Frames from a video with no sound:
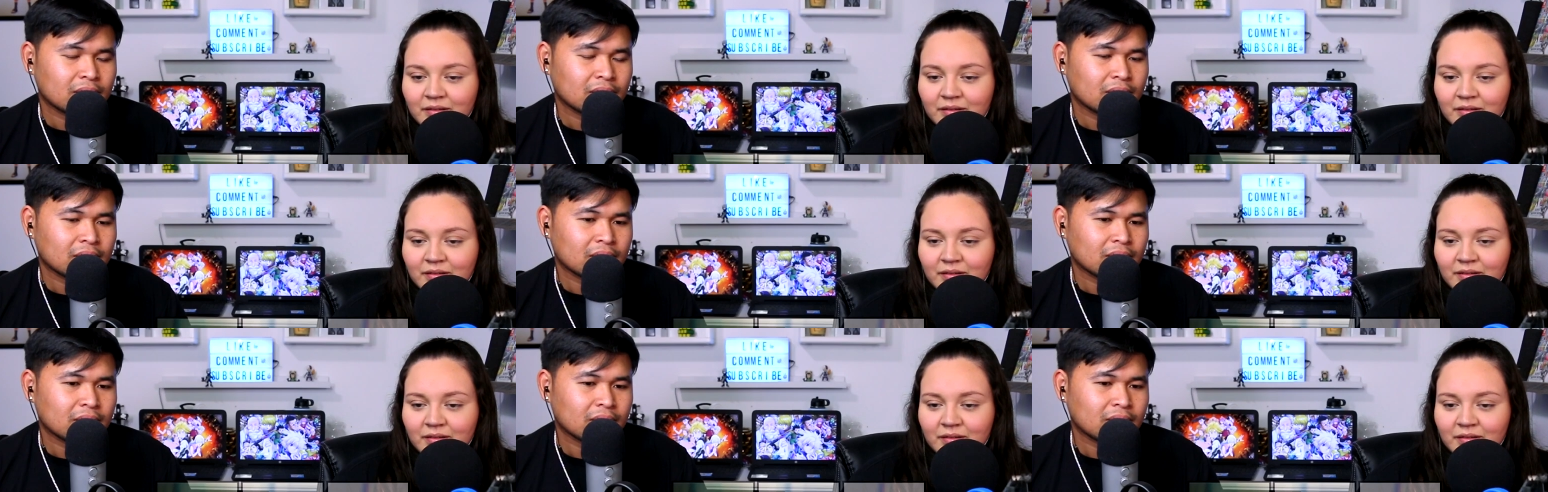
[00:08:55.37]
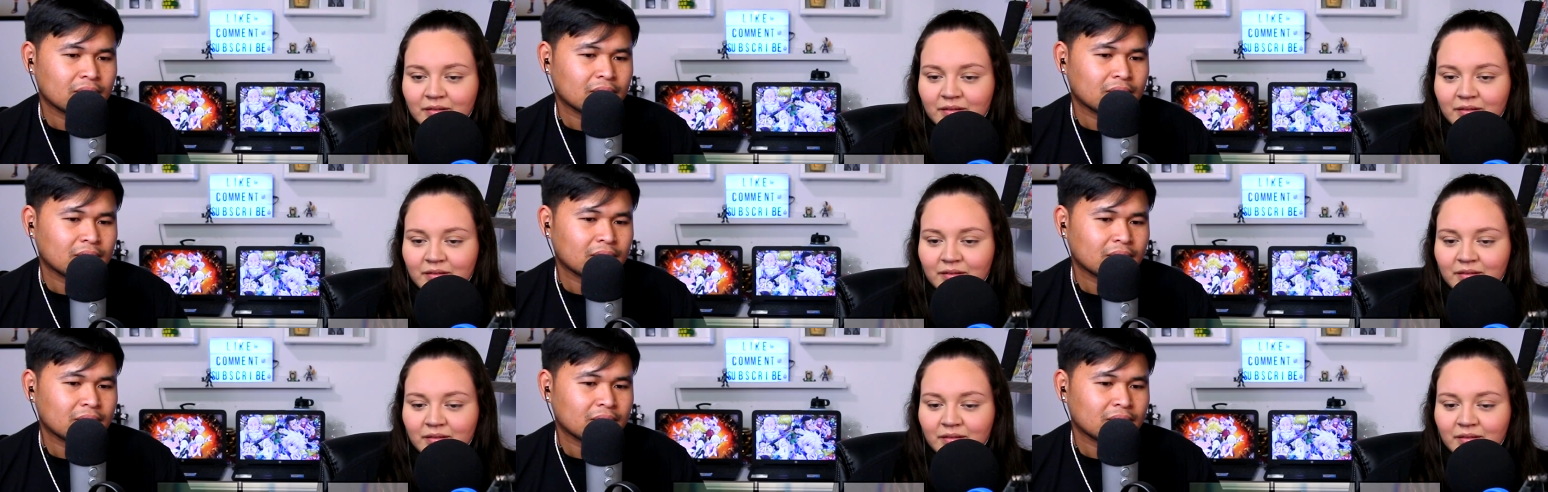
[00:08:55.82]

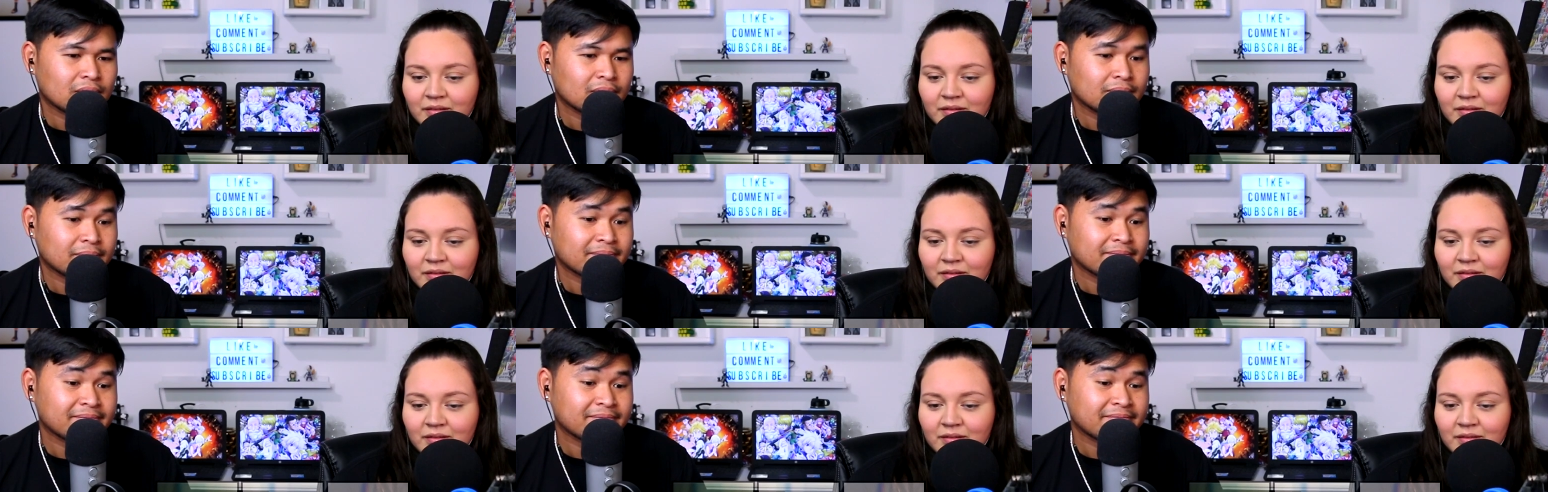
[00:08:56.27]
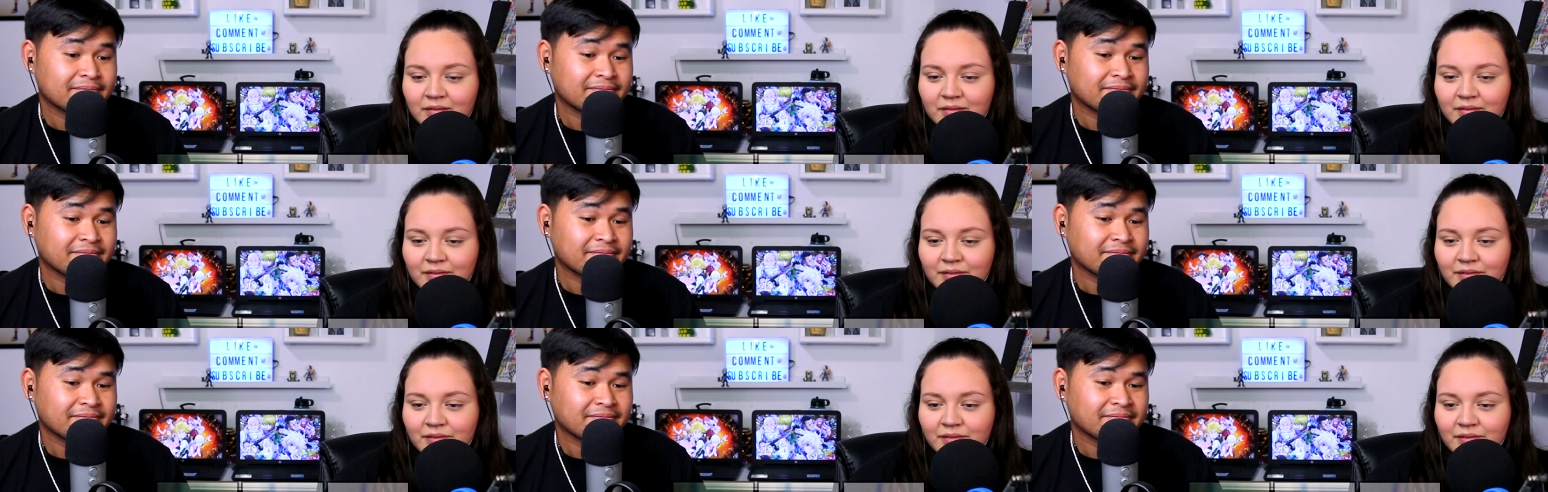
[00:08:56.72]

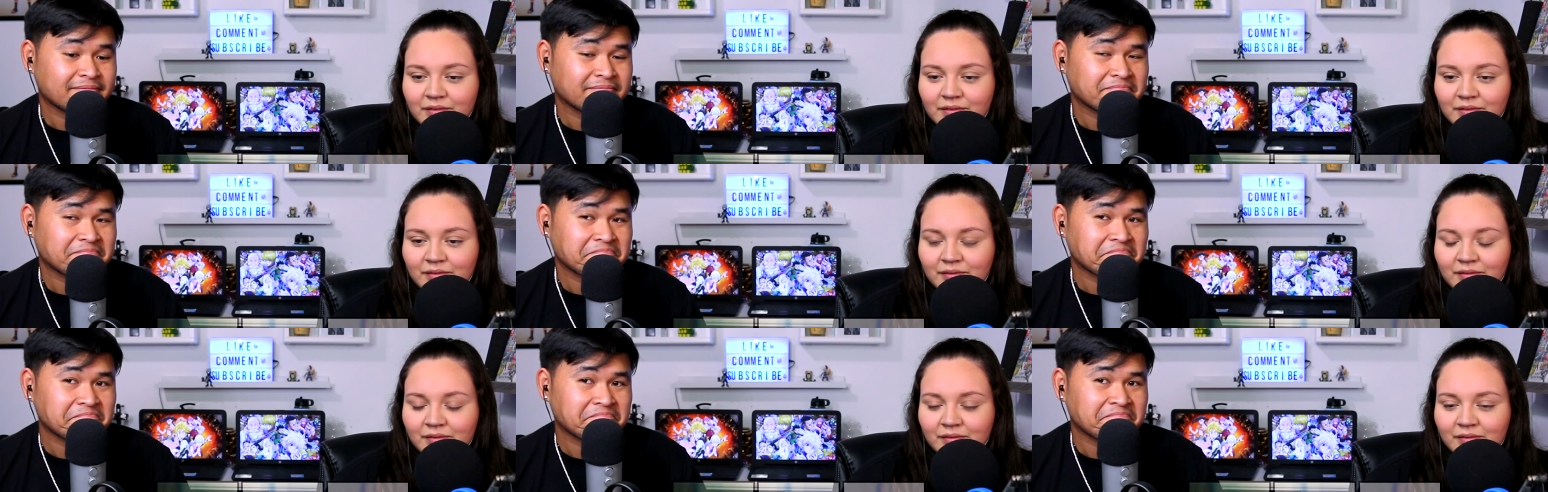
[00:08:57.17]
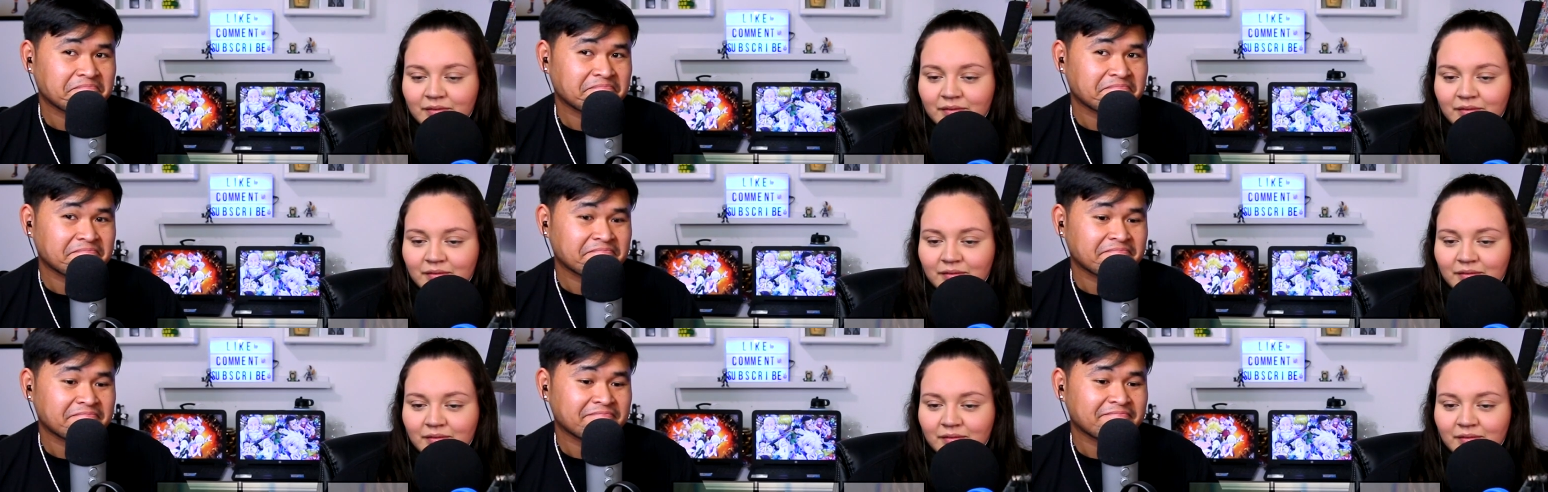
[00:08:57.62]

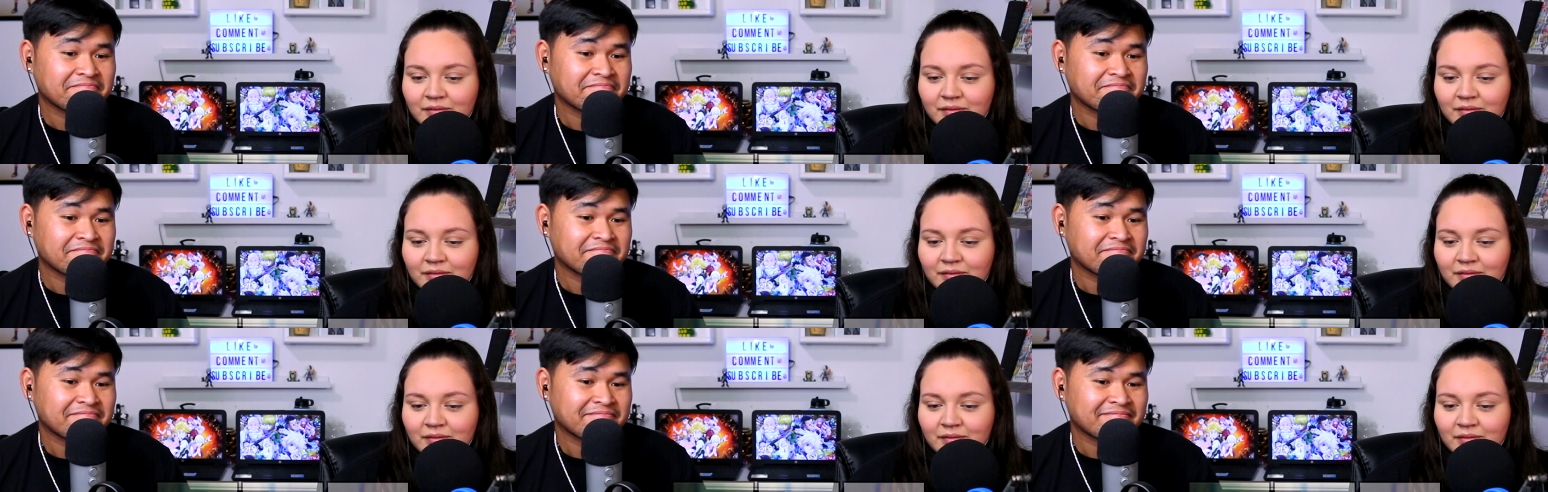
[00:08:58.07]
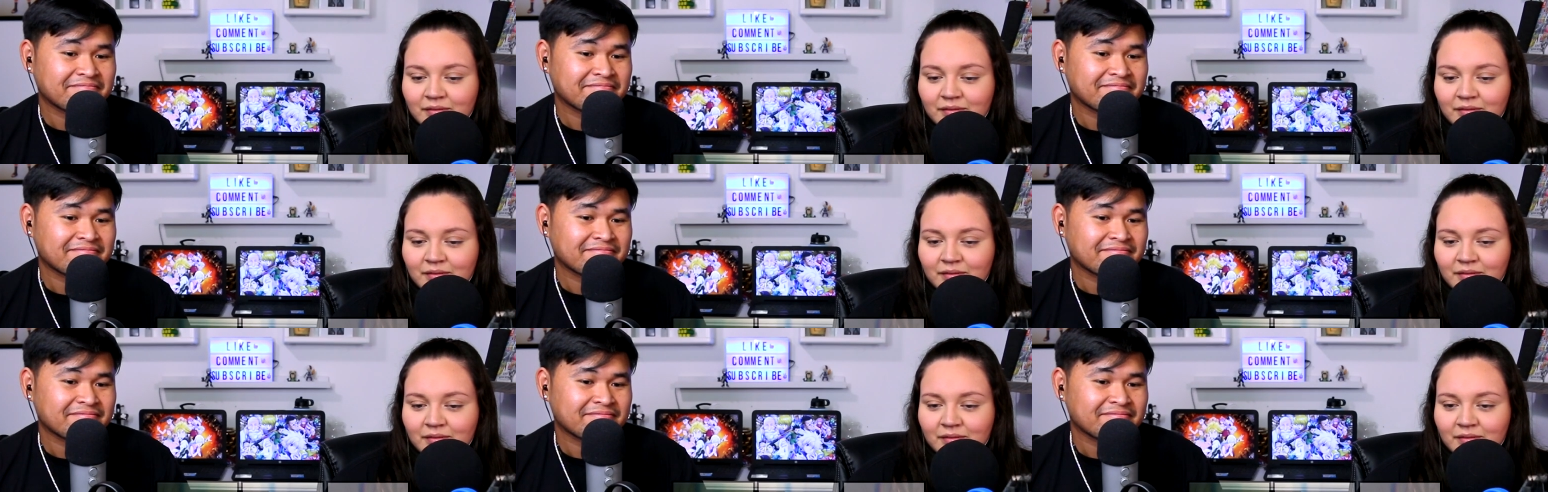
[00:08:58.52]

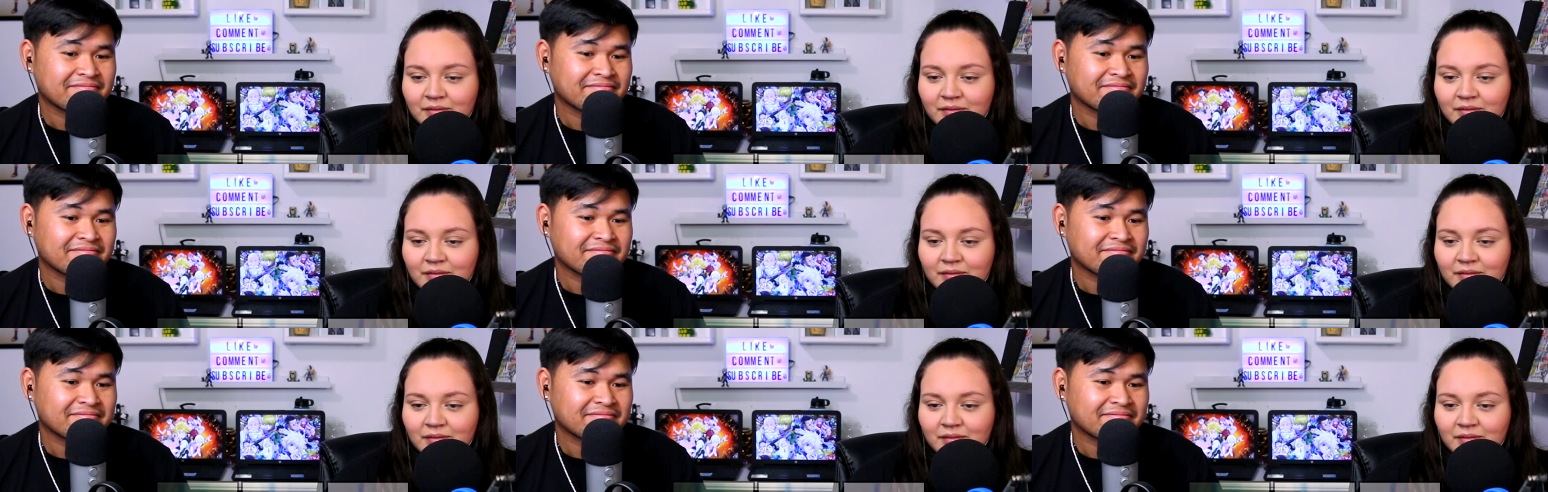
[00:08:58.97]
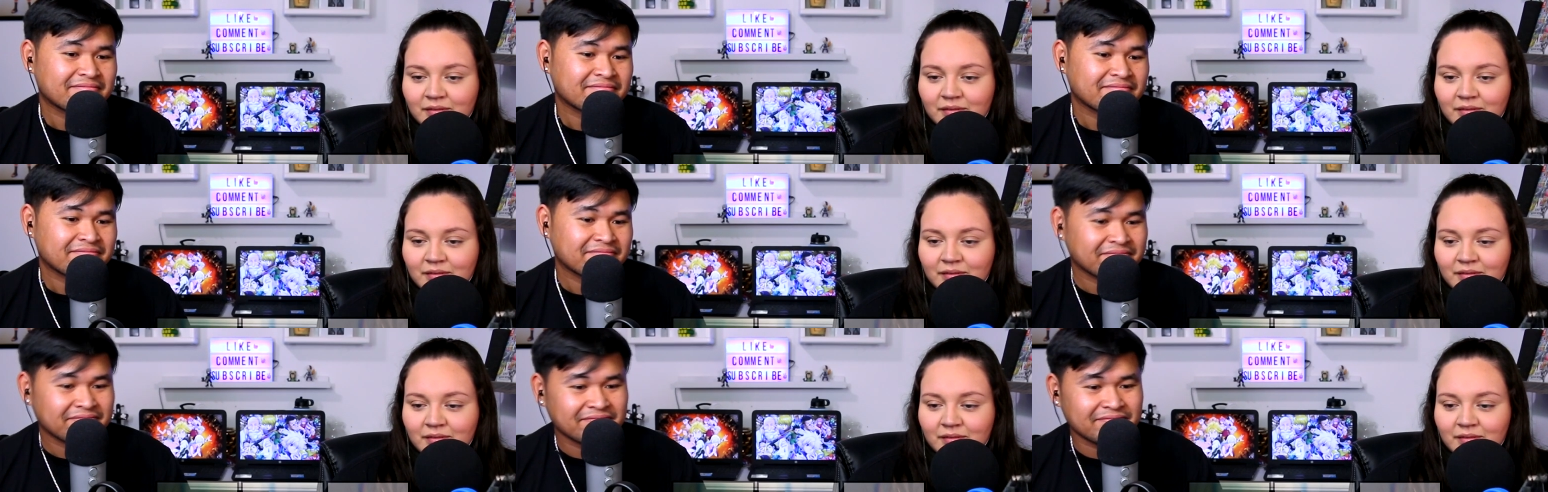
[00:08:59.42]

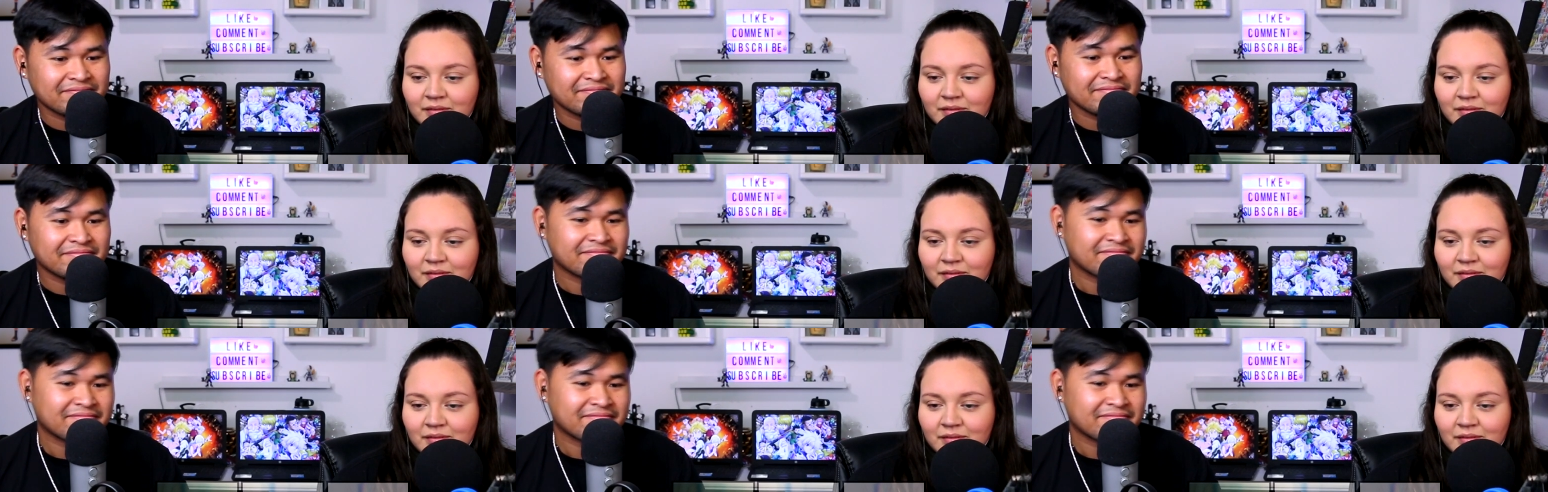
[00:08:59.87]
Nobody speaks.